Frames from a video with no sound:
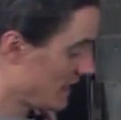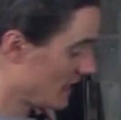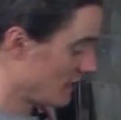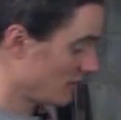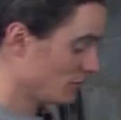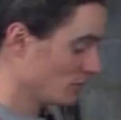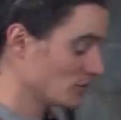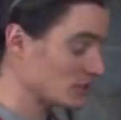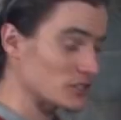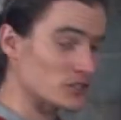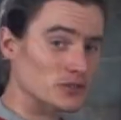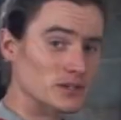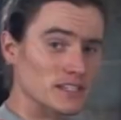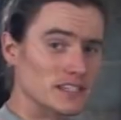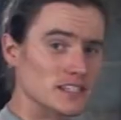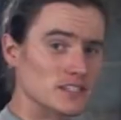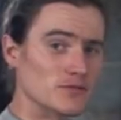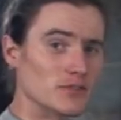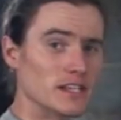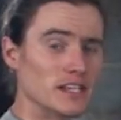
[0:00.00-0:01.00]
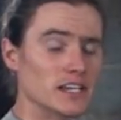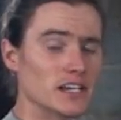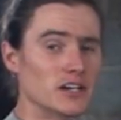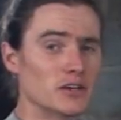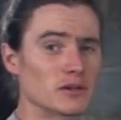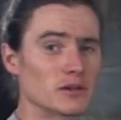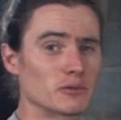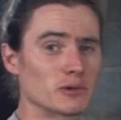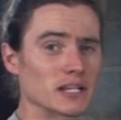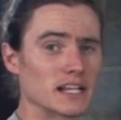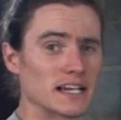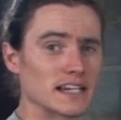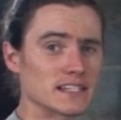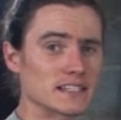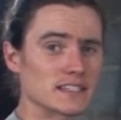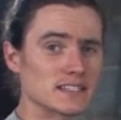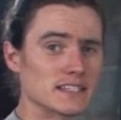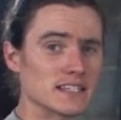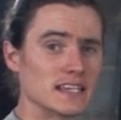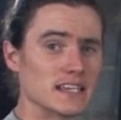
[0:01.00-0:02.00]
If you enjoyed this video and would like
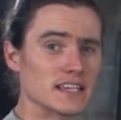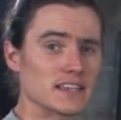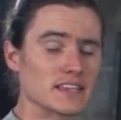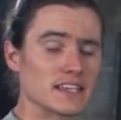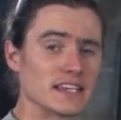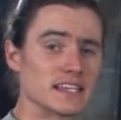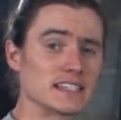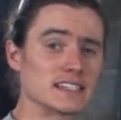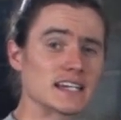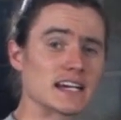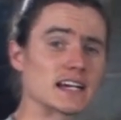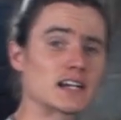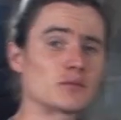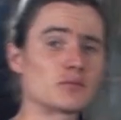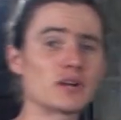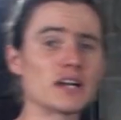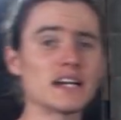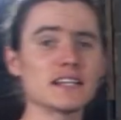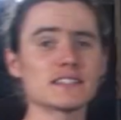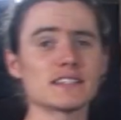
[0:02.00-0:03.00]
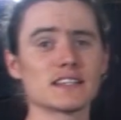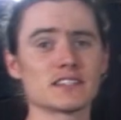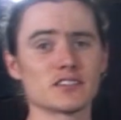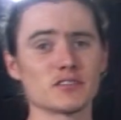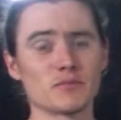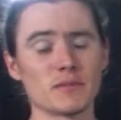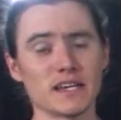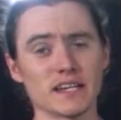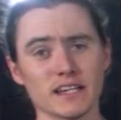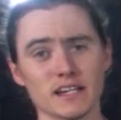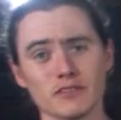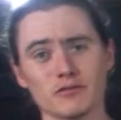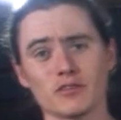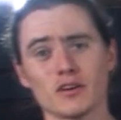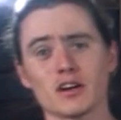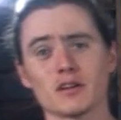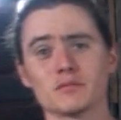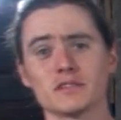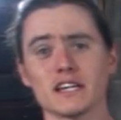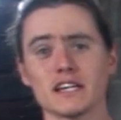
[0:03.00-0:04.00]
to see the entire process of making a
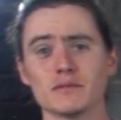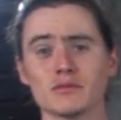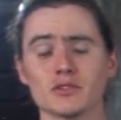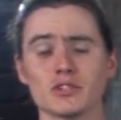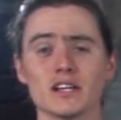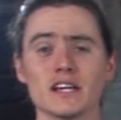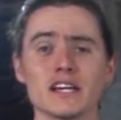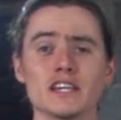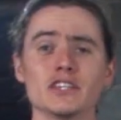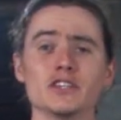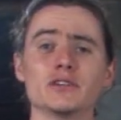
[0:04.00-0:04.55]
farm table,